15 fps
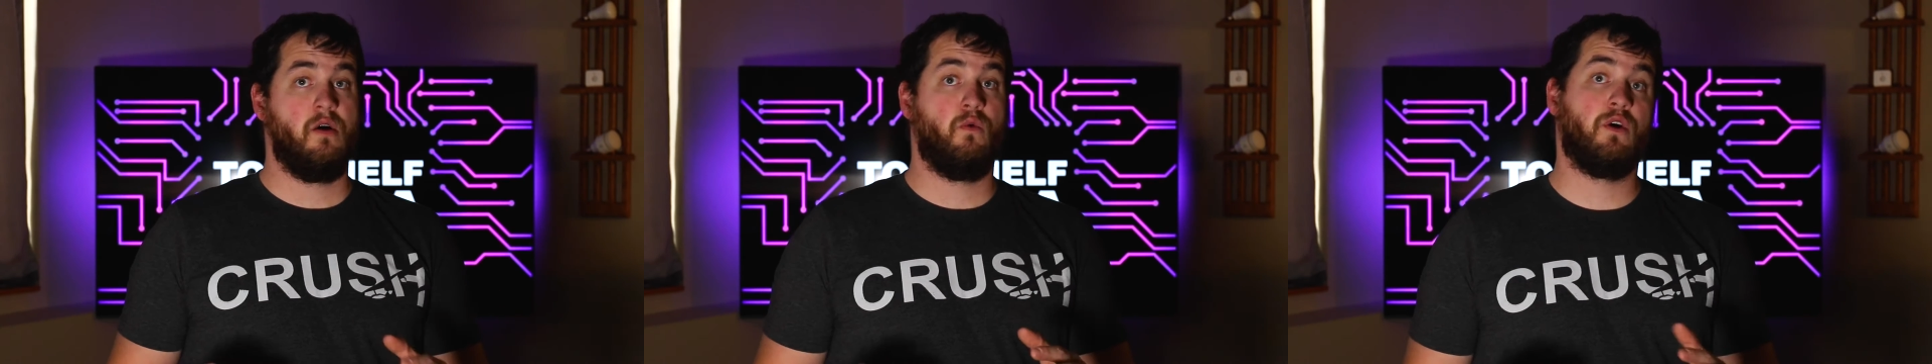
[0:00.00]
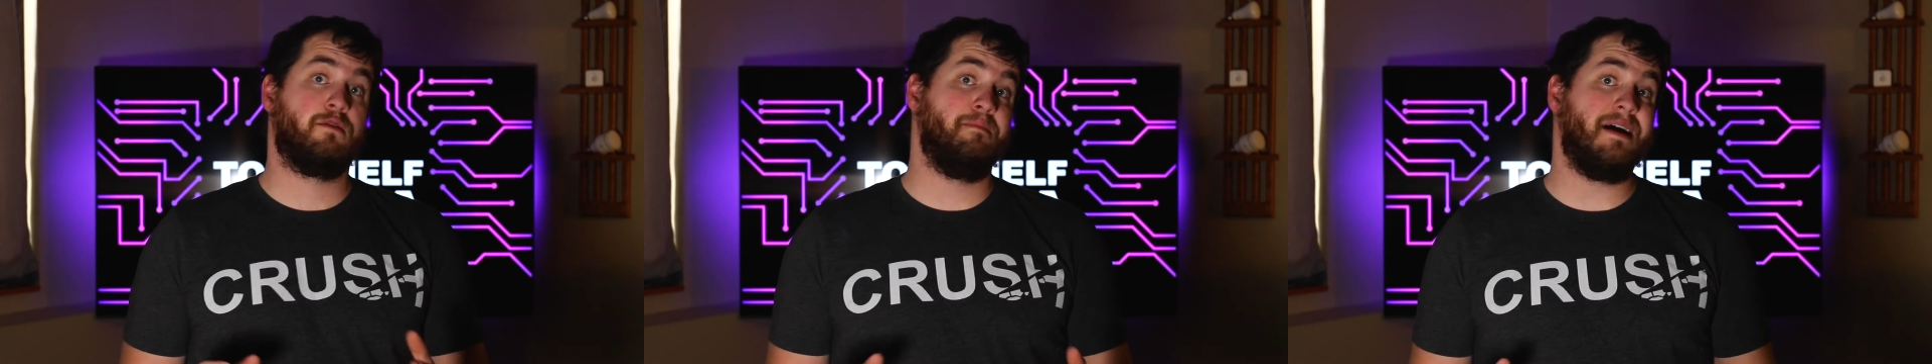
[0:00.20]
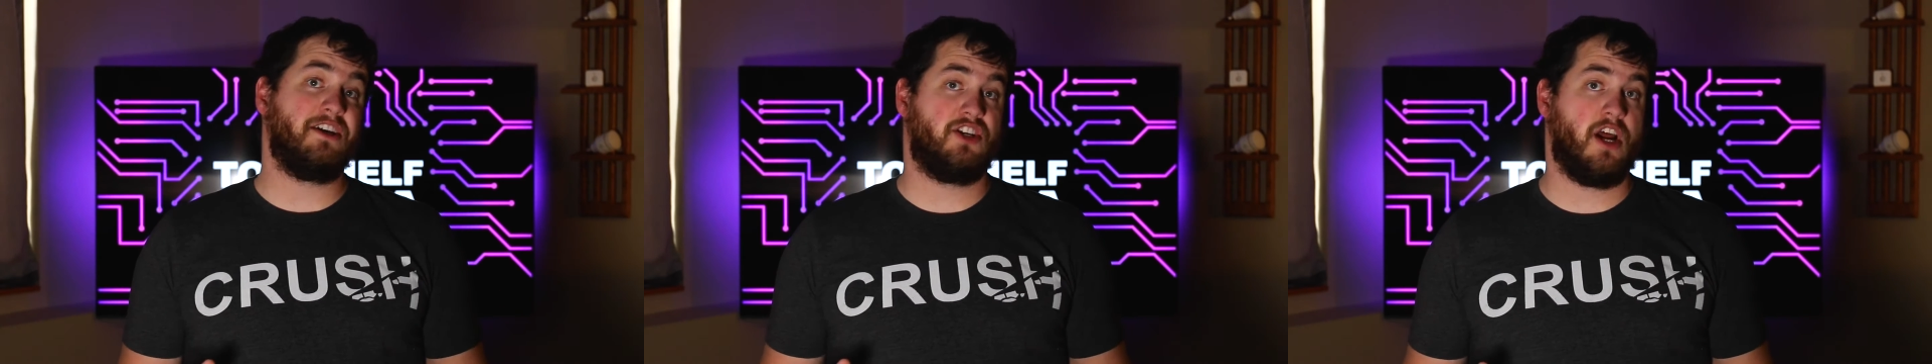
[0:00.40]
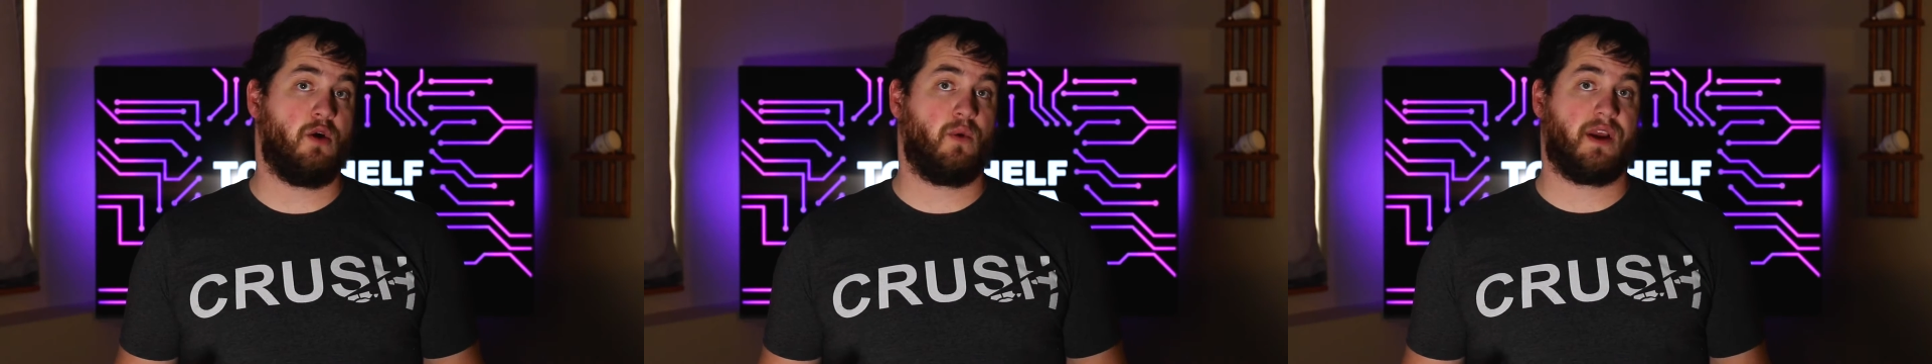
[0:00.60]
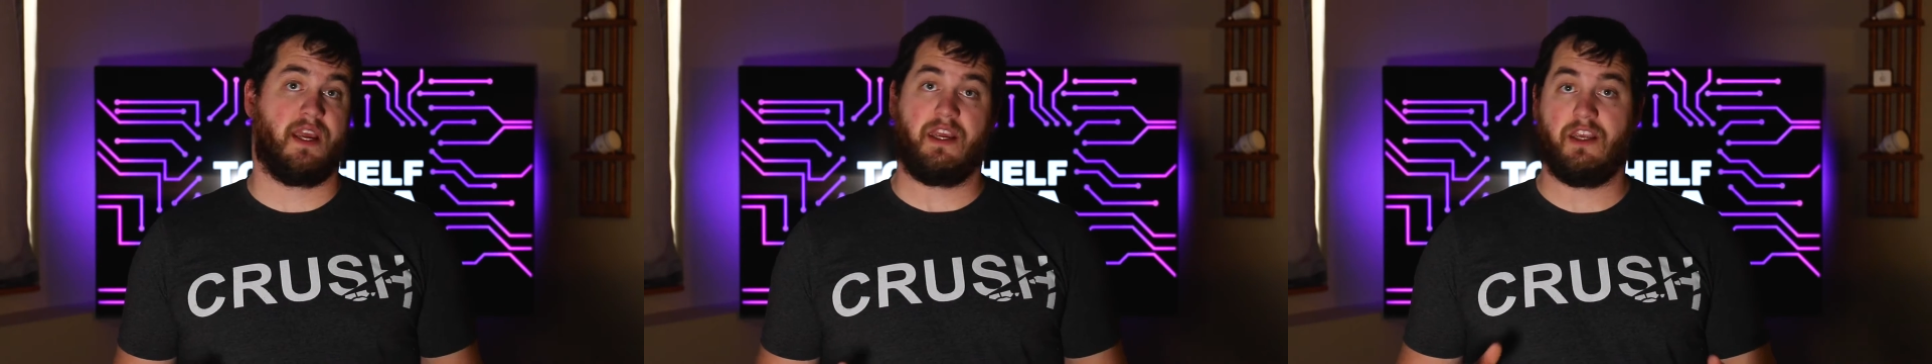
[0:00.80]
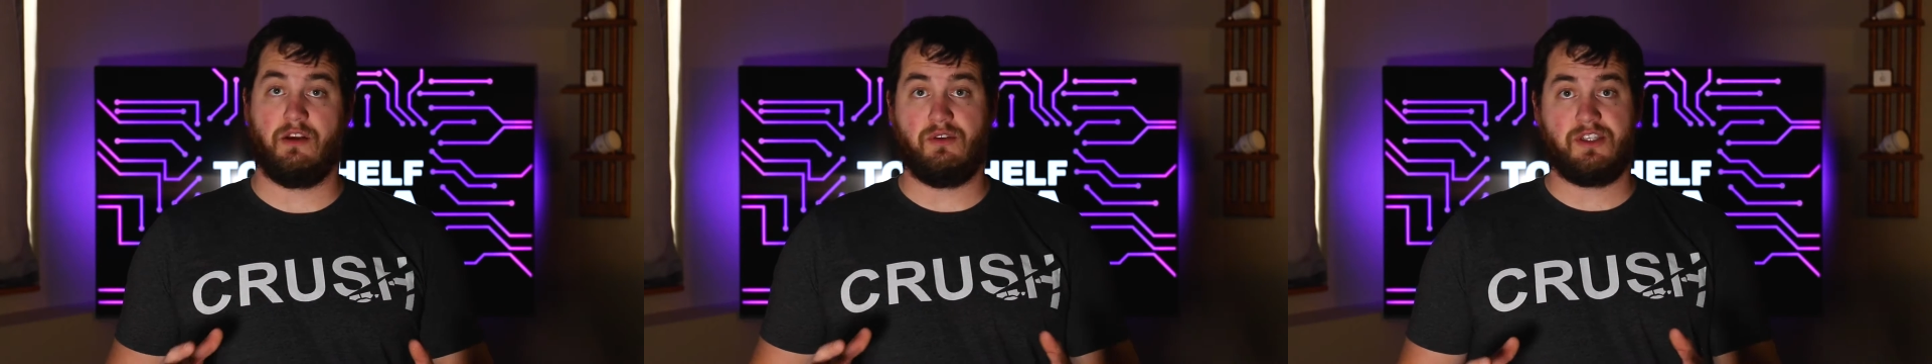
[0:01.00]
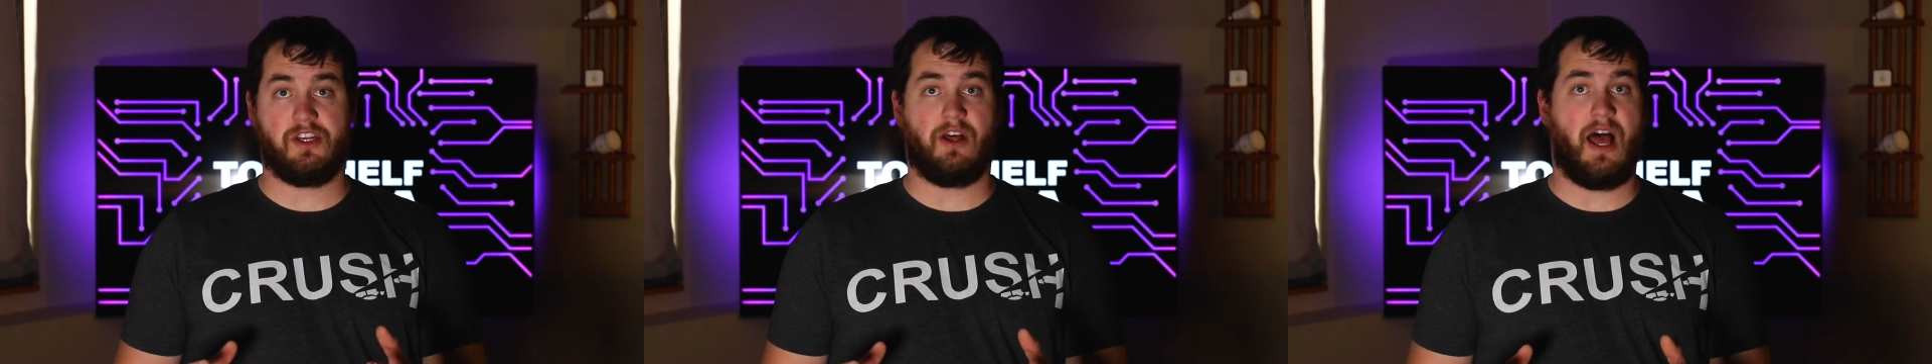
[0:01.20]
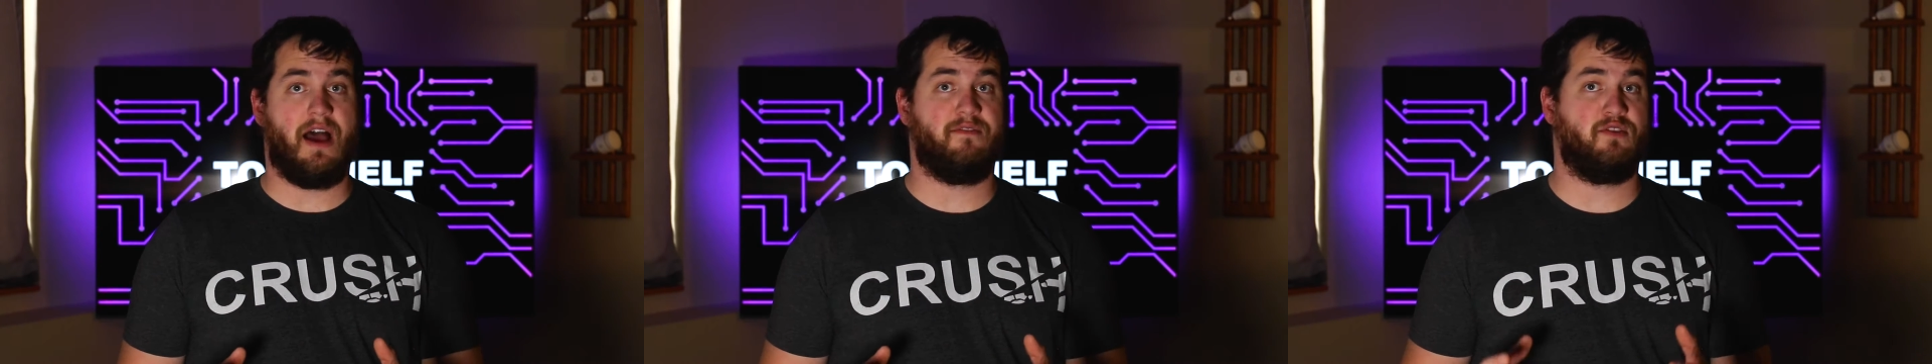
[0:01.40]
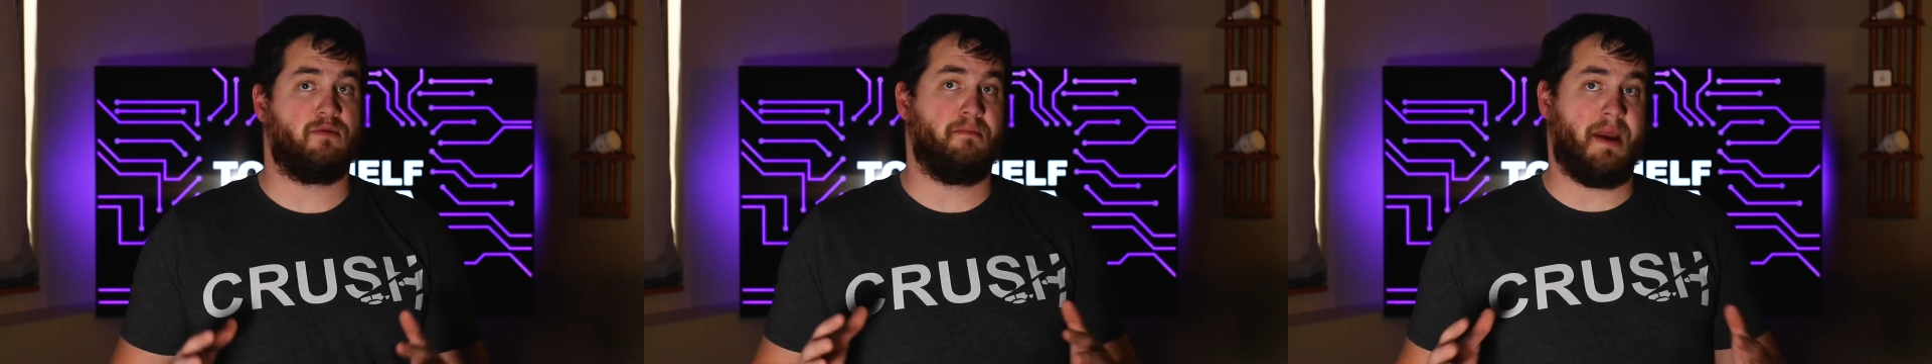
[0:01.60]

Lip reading: With mesh networking, you still have your